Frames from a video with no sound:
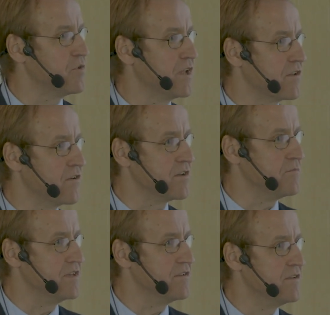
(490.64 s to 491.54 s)
the real
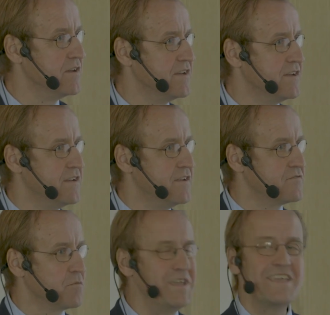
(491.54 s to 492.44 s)
economy.
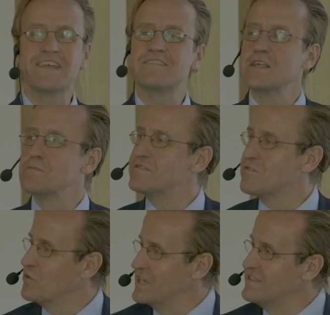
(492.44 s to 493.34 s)
To me, that's a little bit
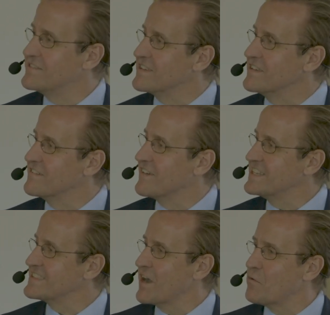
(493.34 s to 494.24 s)
too easy,
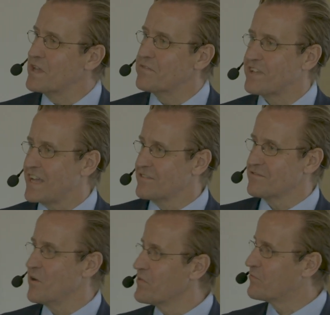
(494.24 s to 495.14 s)
right? Now we have kind of
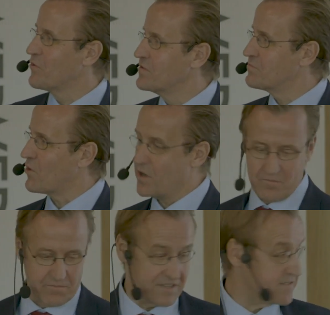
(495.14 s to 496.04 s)
solved the first
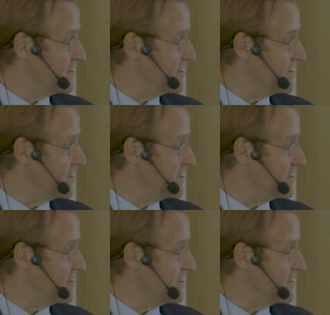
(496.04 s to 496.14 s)
problem, but